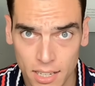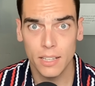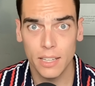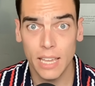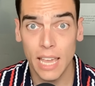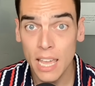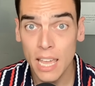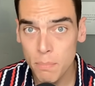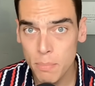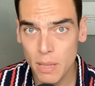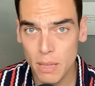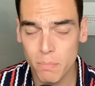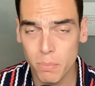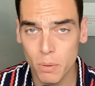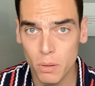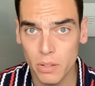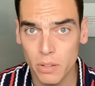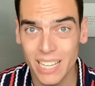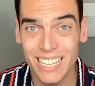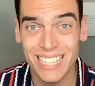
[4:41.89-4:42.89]
Gay
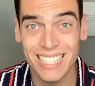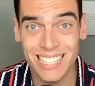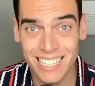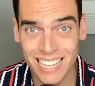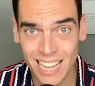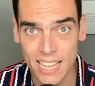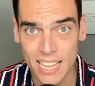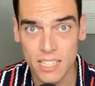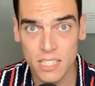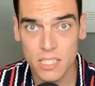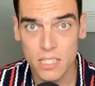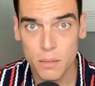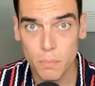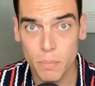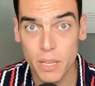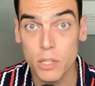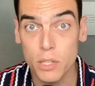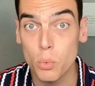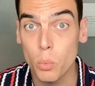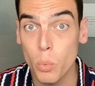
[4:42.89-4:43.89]
people exist
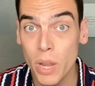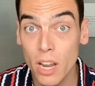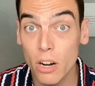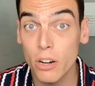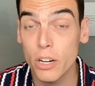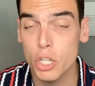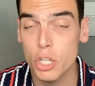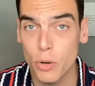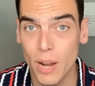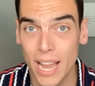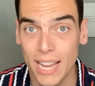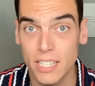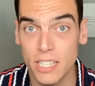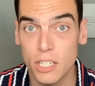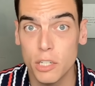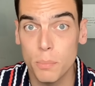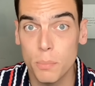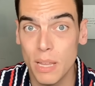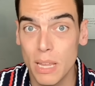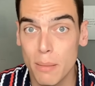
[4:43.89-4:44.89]
because we are attracted
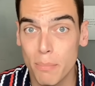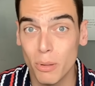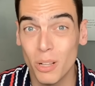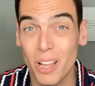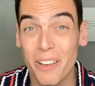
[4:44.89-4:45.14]
to people